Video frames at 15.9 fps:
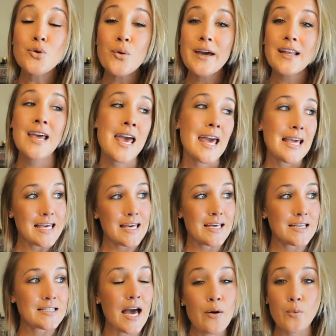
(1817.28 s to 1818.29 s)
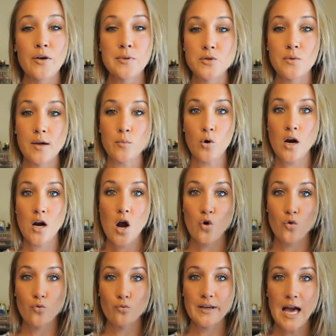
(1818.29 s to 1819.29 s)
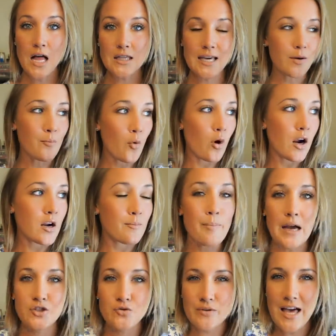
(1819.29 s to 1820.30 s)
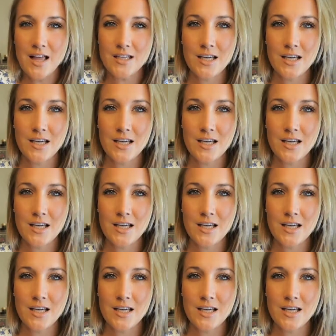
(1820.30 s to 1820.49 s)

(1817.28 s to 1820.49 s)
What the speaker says: I want to thank you so much for watching.